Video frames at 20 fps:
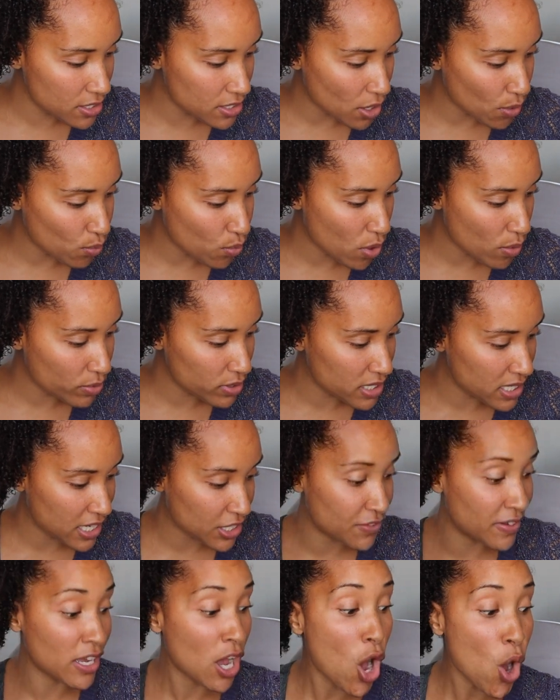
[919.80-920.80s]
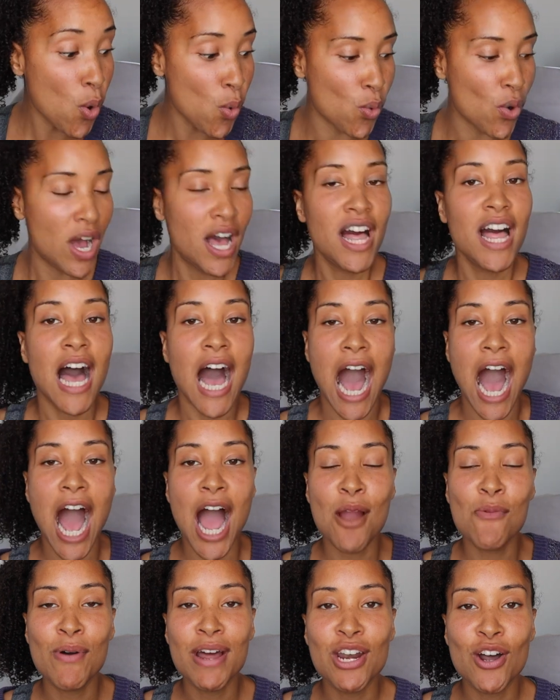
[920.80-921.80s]
what was the next thing? Oh,
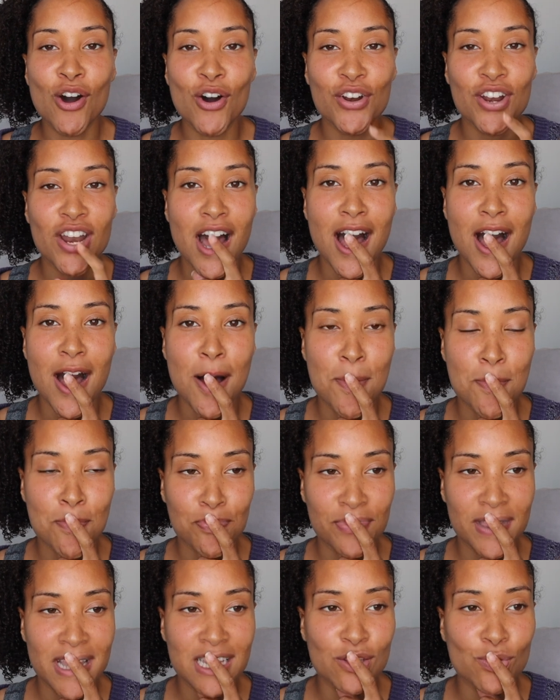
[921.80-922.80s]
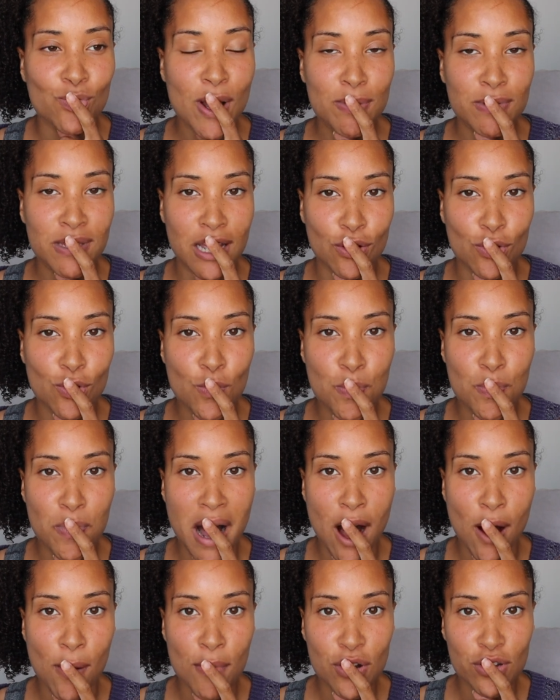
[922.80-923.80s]
I went on, there's a website called
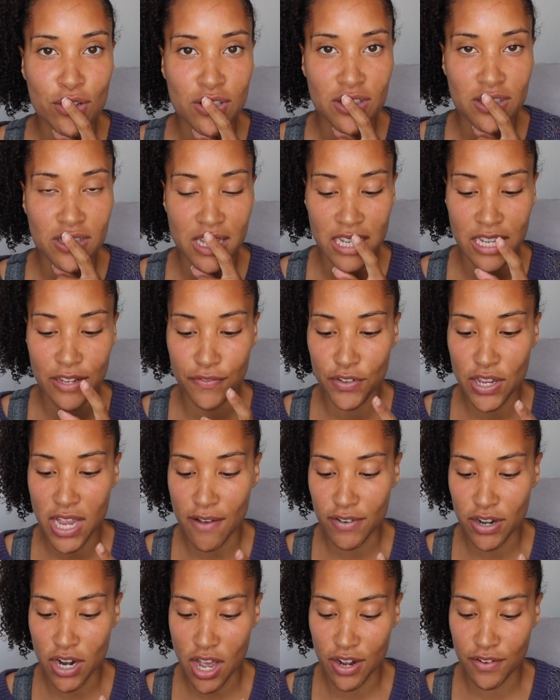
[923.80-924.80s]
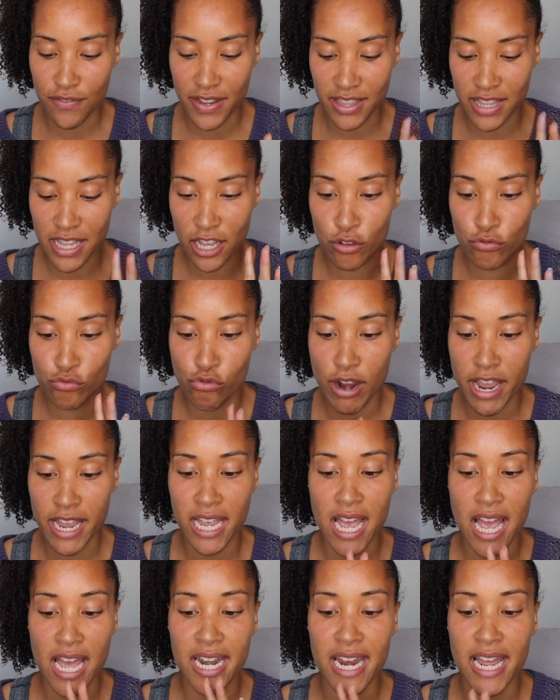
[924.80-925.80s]
Balmonds. If you haven't heard of it, they're
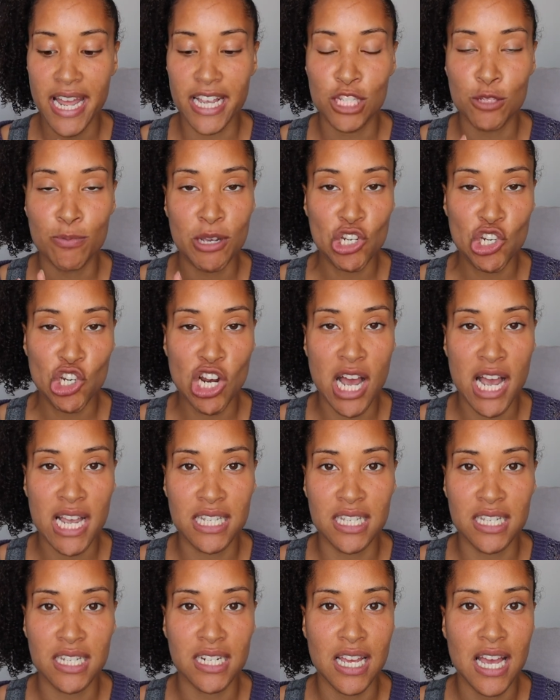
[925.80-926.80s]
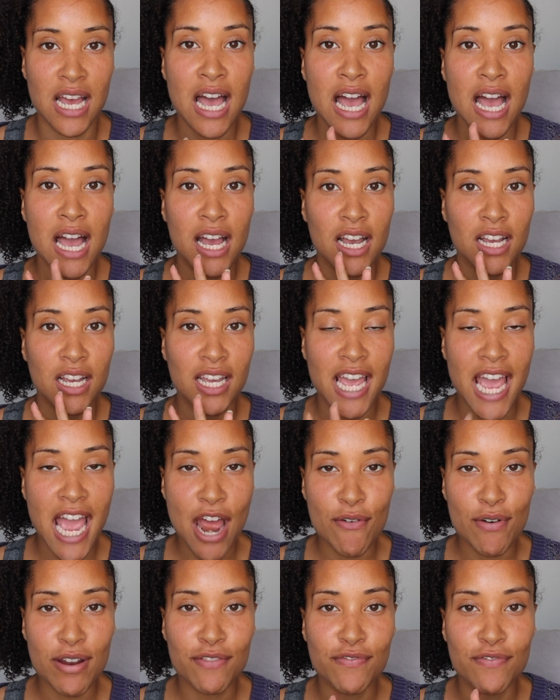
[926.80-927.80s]
great, and they specialise in
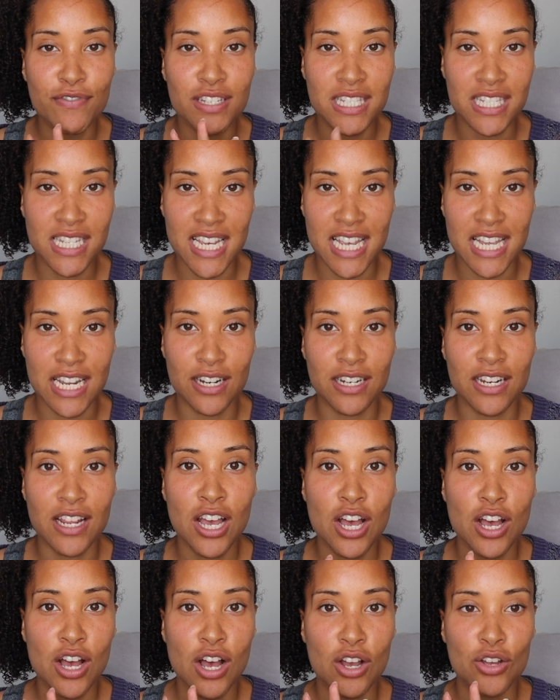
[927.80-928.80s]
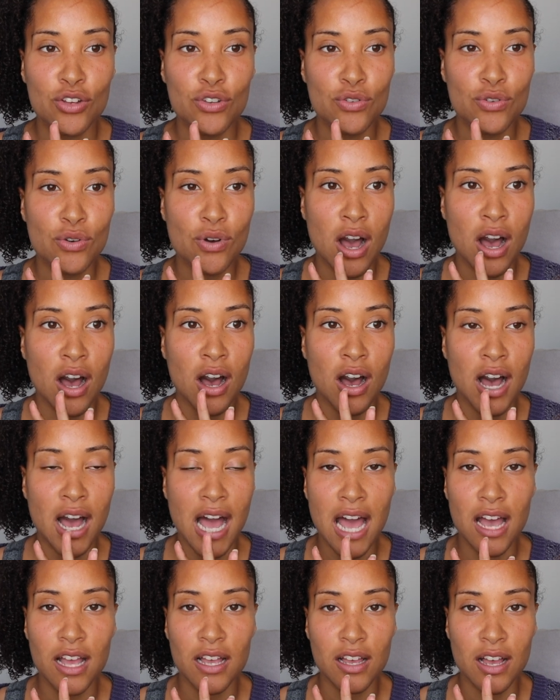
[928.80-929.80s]
caring for skin who
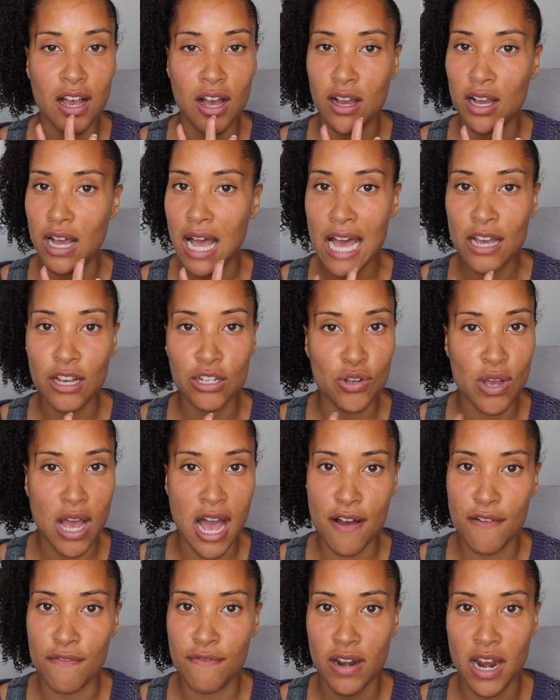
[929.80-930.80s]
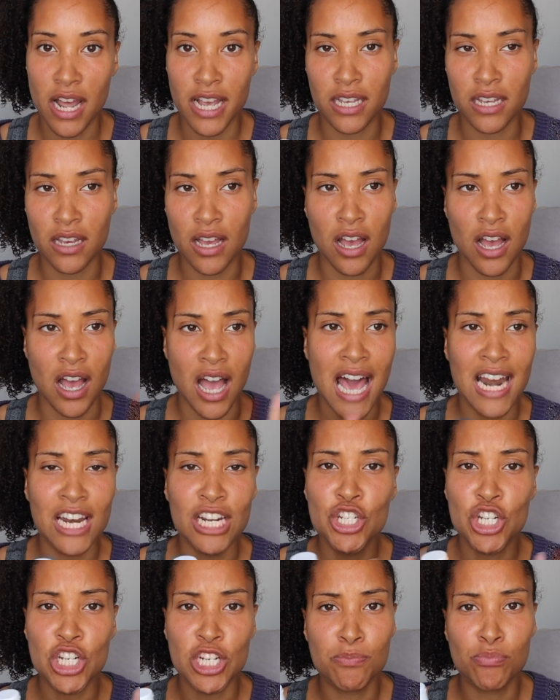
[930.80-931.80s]
have like
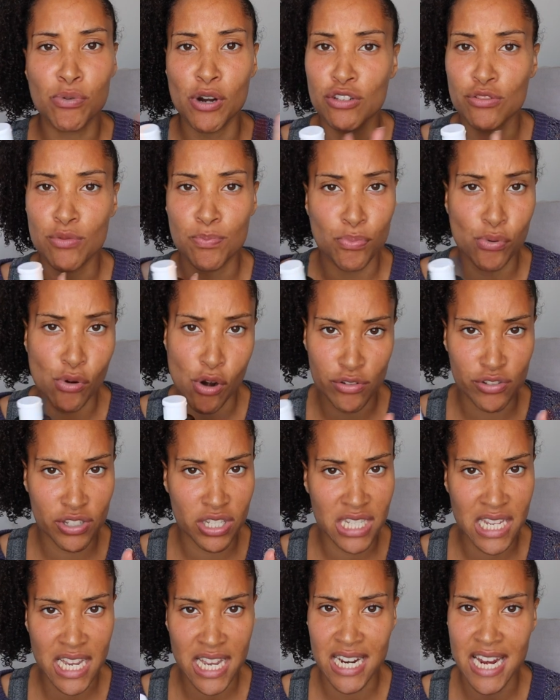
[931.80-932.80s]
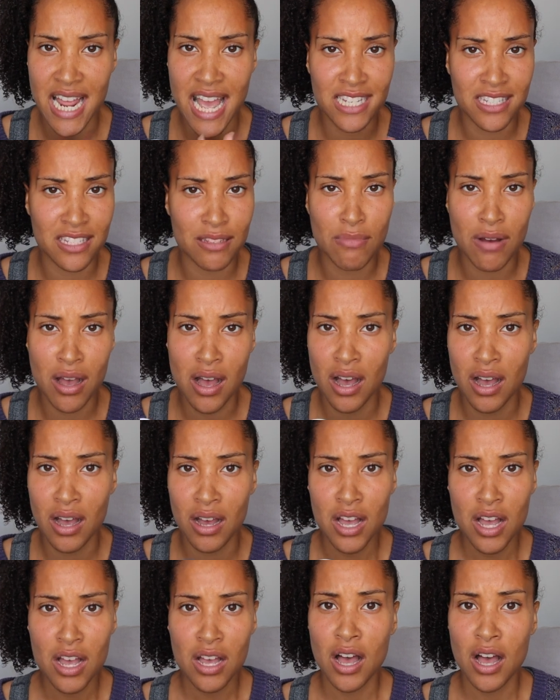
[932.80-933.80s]
allergy prone skin, eczema,